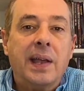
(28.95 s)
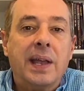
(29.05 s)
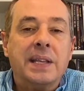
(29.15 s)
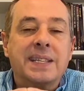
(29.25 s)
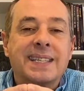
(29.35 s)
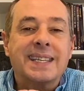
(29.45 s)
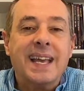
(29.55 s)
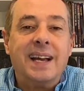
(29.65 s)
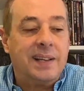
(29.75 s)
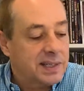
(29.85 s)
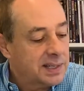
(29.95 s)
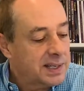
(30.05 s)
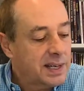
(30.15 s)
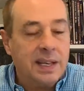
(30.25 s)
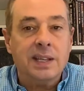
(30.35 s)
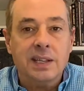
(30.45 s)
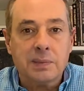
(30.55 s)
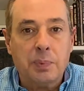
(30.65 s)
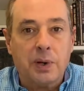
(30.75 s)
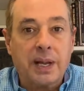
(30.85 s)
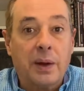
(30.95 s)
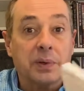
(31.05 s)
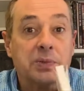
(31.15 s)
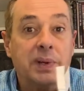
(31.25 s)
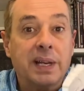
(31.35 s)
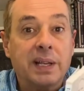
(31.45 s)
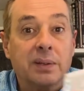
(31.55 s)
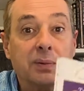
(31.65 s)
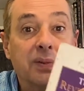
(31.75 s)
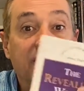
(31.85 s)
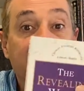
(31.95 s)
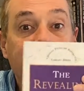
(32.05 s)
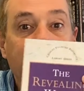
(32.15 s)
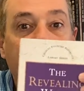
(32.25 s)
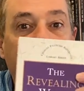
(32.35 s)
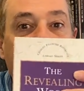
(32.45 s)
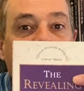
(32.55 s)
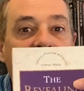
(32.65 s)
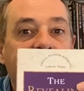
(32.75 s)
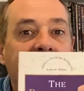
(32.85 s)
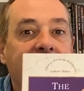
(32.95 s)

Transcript: it says in this book I was reading, The Revealing Word,